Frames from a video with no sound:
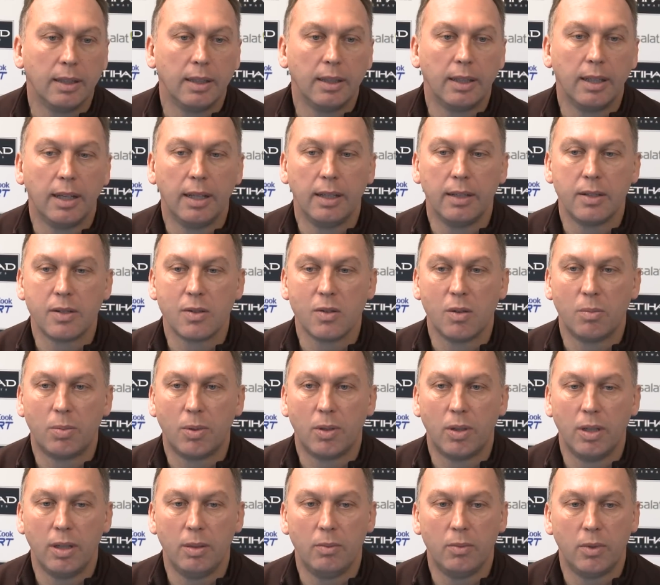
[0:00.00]
of the day, there's no
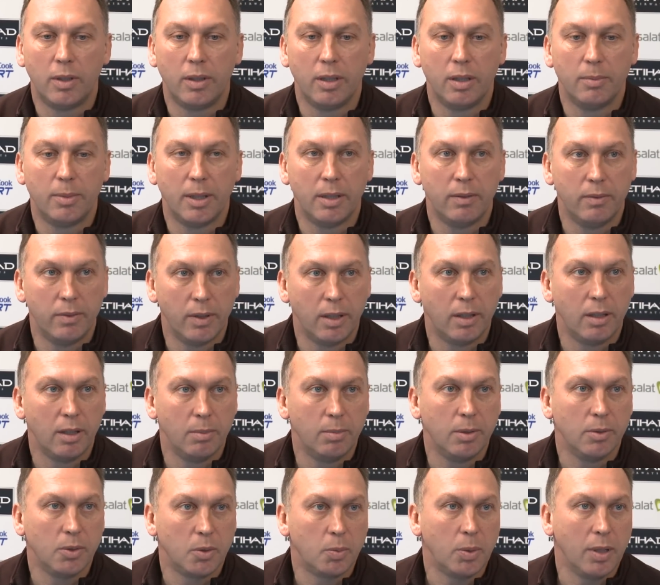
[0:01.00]
point in worrying about
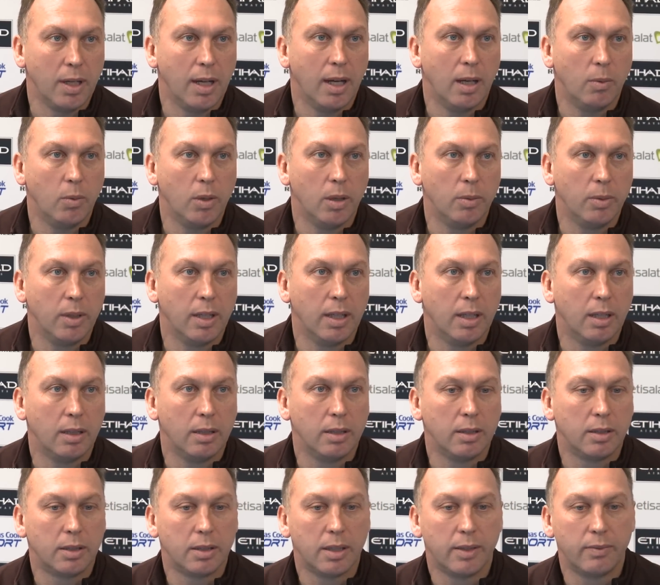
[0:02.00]
variables. We are where we are.
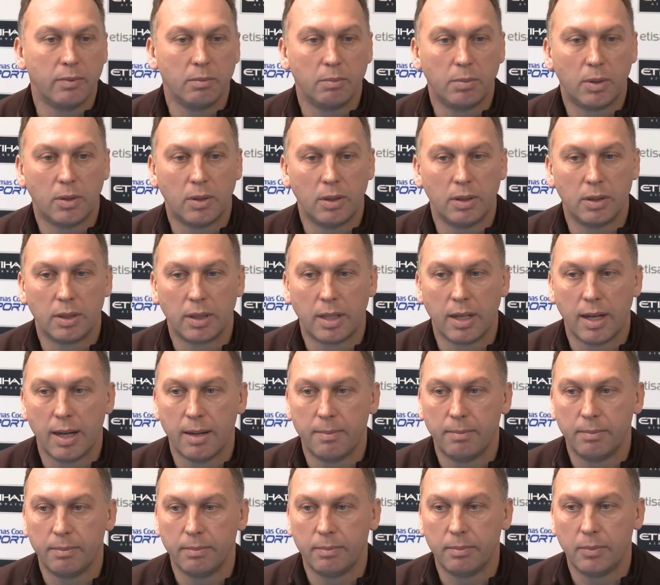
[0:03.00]
There's seven points
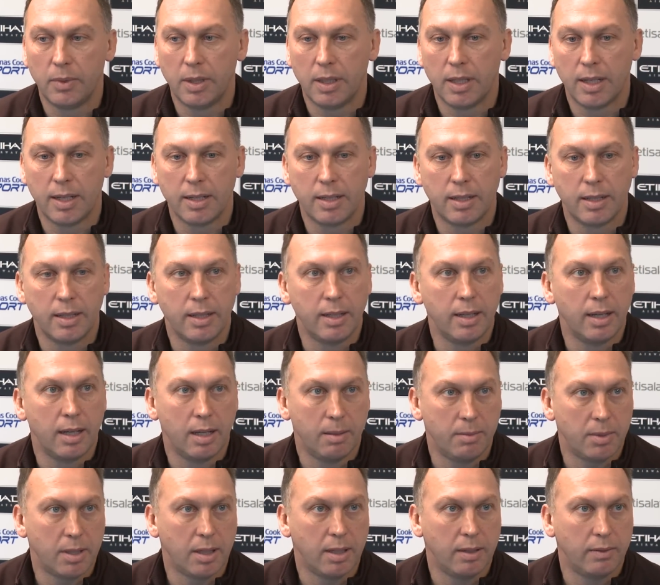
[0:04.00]
gap with 19
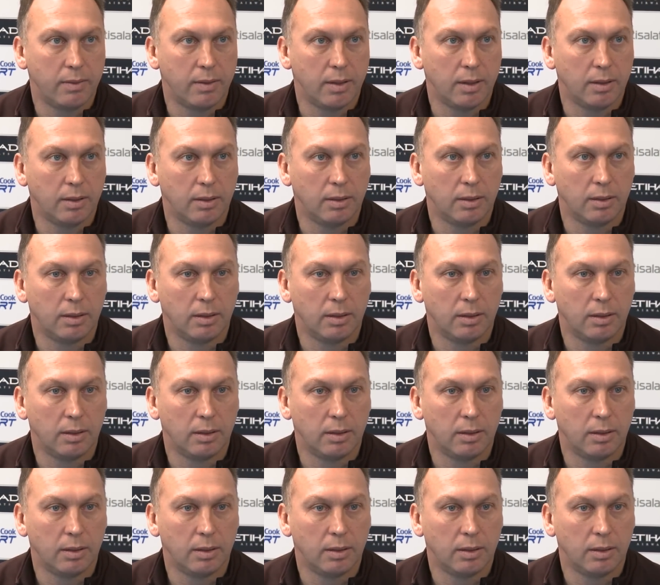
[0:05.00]
games left and